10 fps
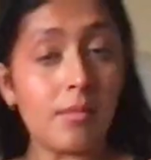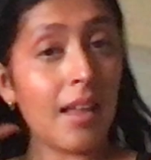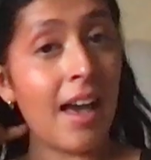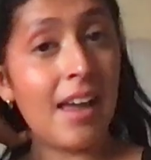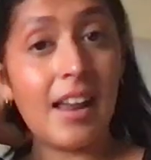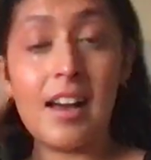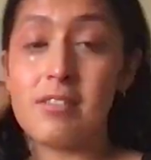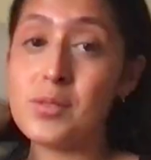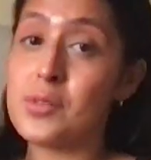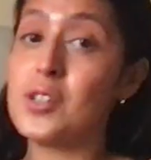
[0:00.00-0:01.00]
And I have
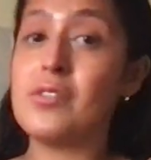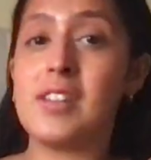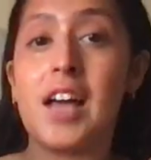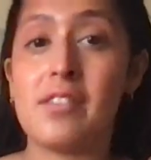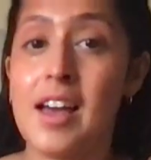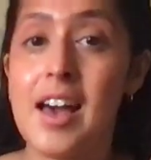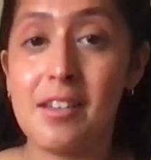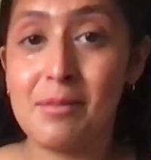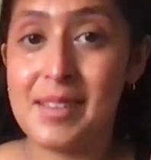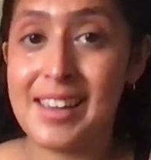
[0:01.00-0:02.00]
this beautiful life ahead
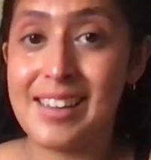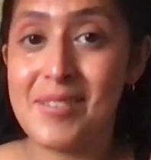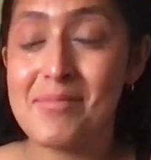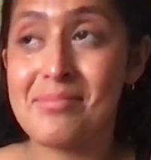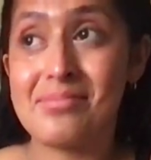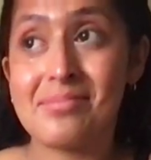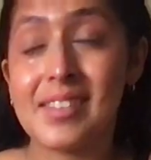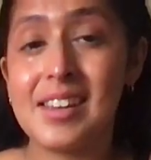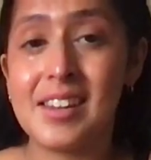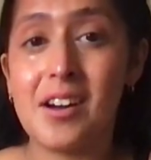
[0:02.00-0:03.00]
of me,
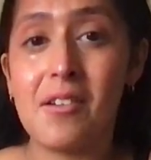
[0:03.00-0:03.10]
you know.